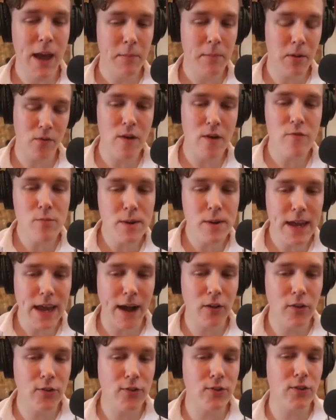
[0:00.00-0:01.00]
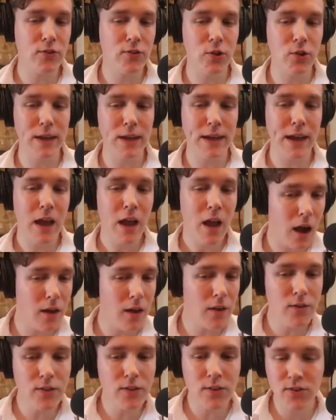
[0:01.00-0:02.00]
But for everybody else that's doing
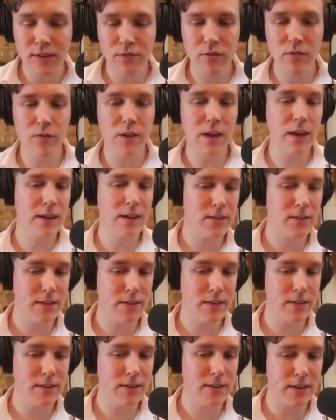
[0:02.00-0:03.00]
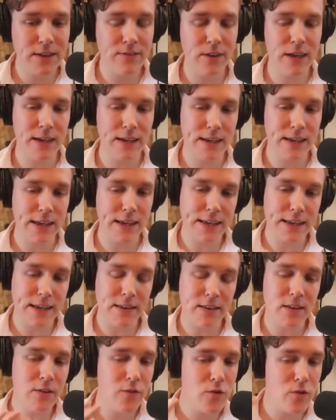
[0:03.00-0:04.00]
under 7 figures, under 6 figures, it's a
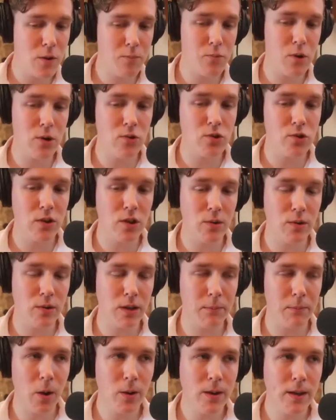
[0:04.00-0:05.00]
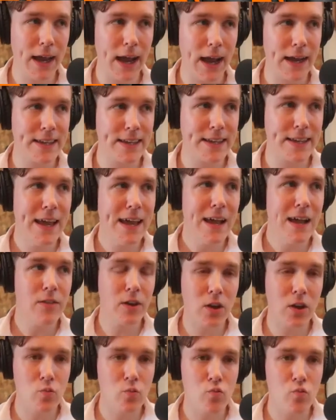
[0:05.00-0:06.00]
different approach to doing the podcast
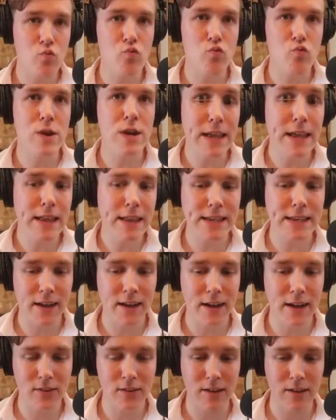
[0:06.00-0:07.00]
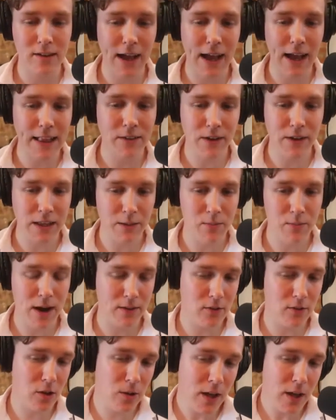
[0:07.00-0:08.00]
that can really start to elevate the
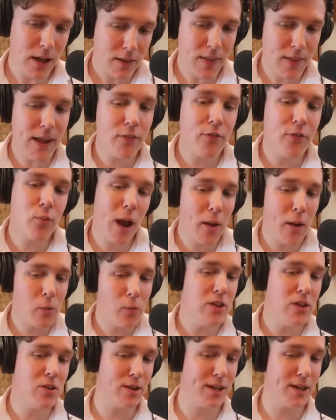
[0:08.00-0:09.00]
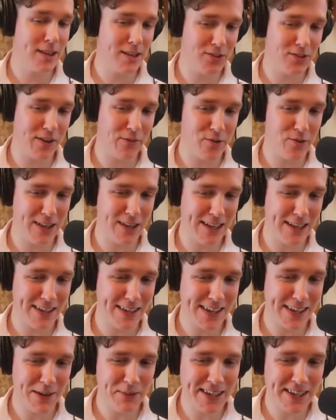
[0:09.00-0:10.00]
brand. So that's how we do it a little differently.
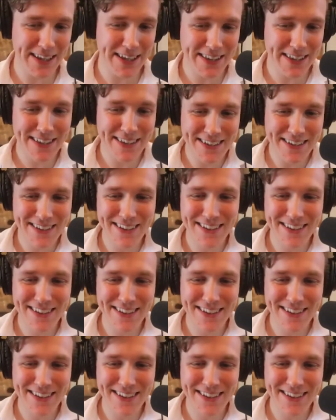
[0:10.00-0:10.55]
Does that make sense?